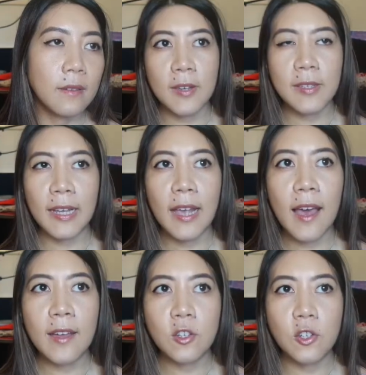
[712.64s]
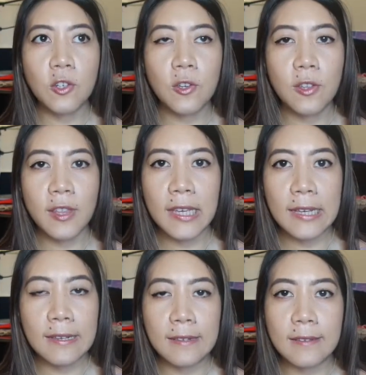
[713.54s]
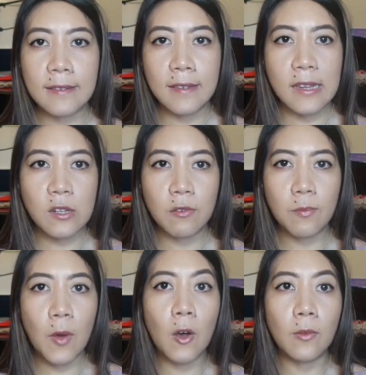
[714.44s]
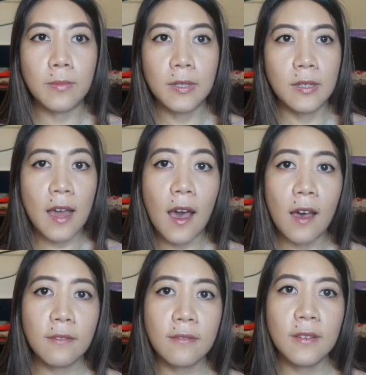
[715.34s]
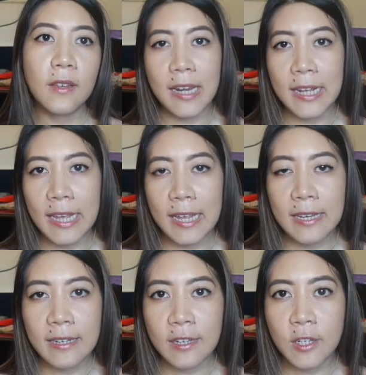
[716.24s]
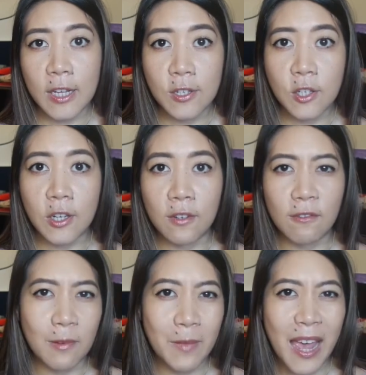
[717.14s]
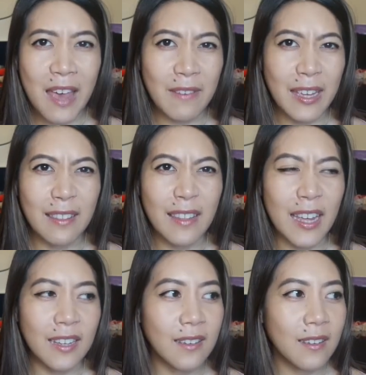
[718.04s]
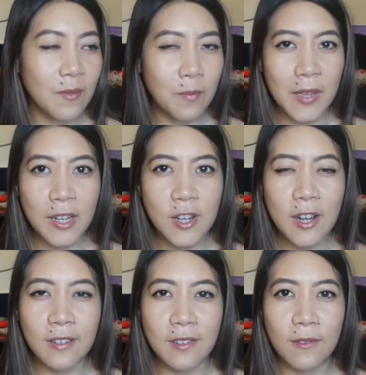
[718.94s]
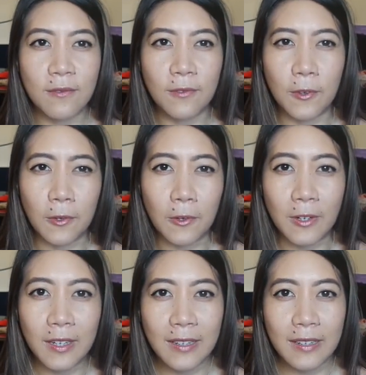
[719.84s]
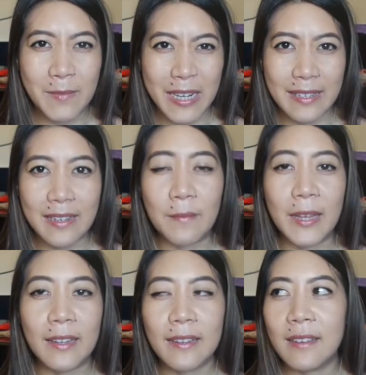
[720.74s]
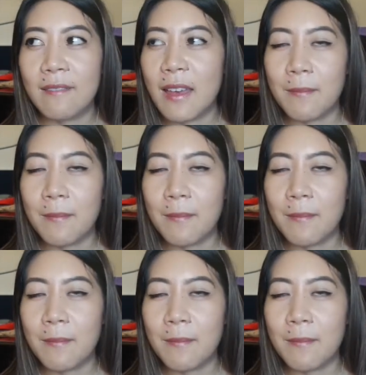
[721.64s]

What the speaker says: because I can't chew things into a pulp enough, then I get indigestion from having like big chunks of food in my stomach, if